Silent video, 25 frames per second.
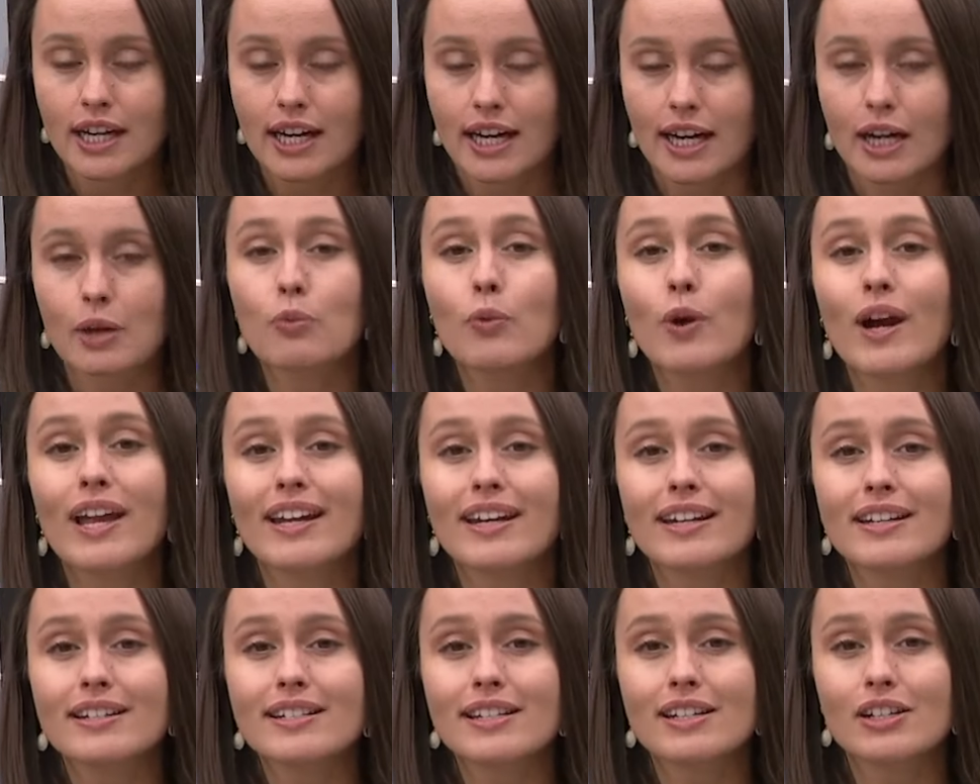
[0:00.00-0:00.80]
I'm
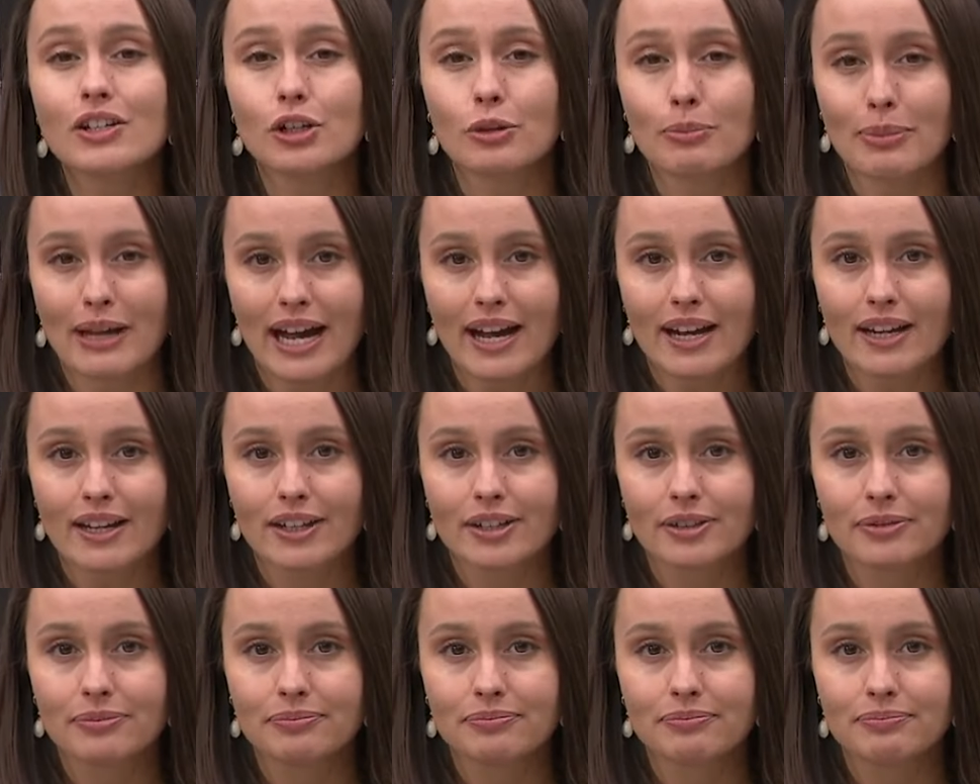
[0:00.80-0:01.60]
waiting to hear back.
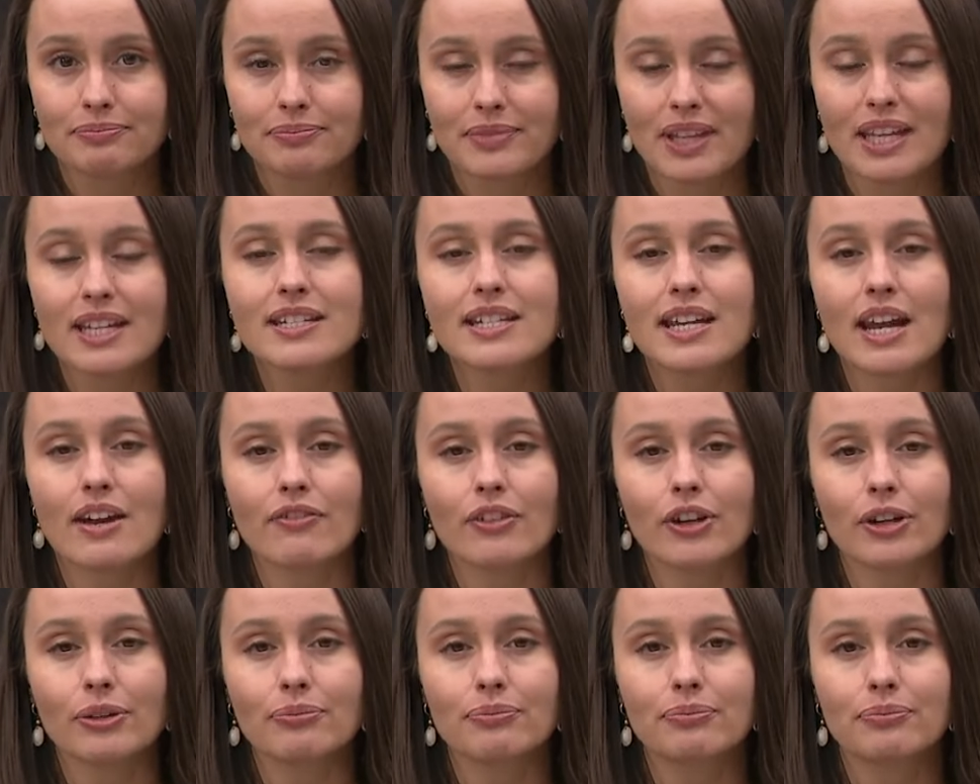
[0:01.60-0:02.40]
In
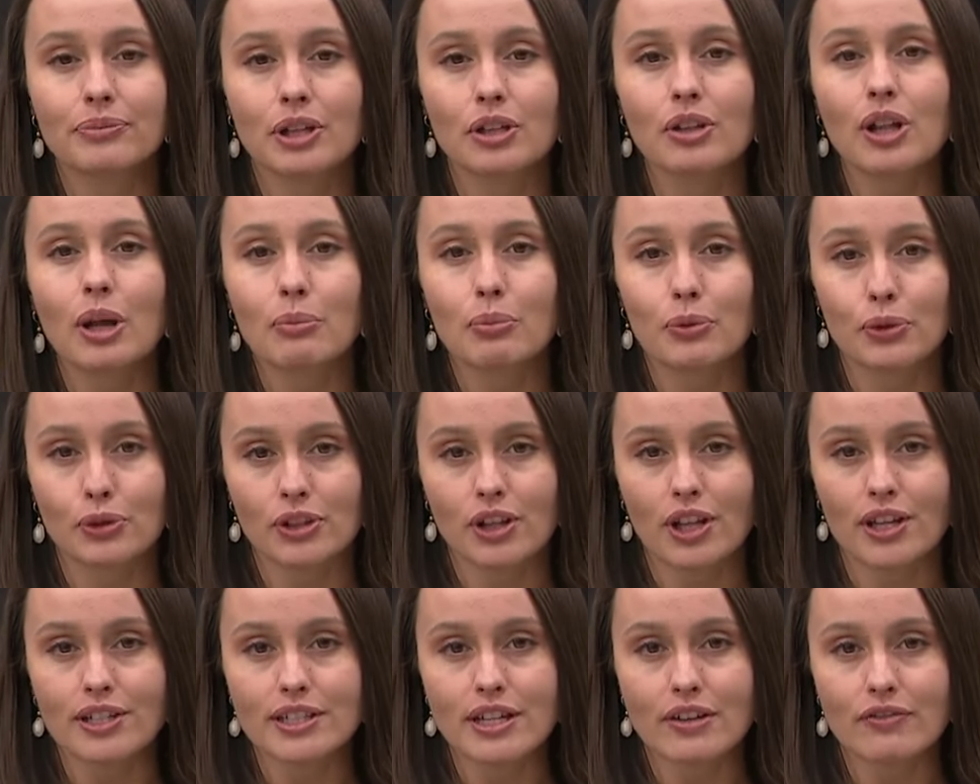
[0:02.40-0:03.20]
Denver, Colette
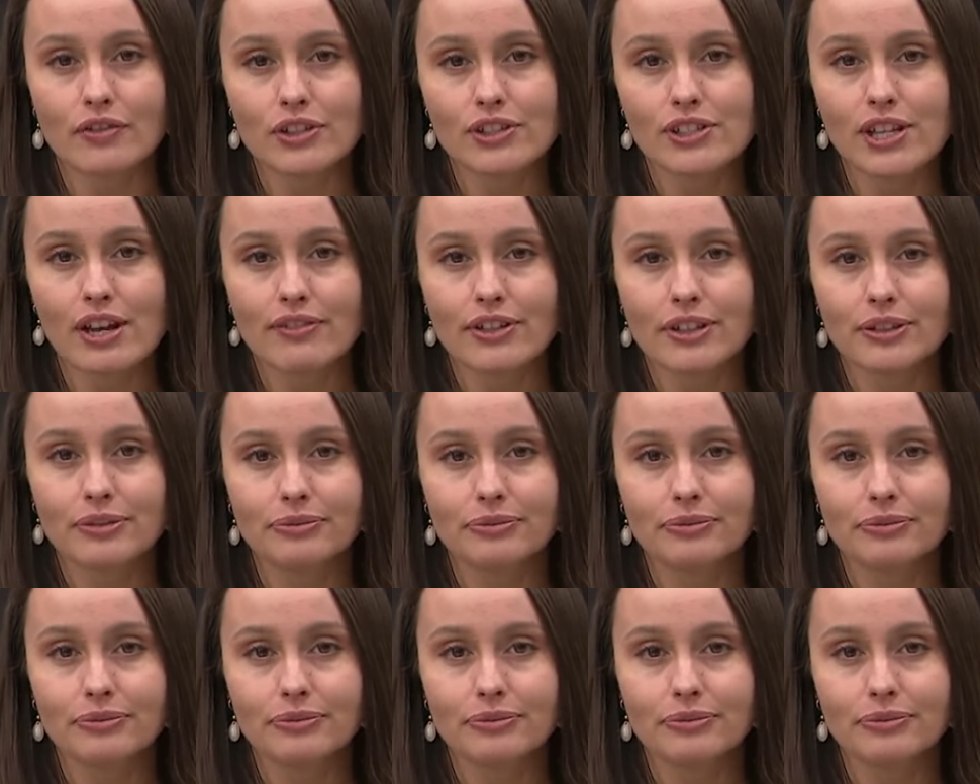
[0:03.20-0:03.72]
on Denver 7.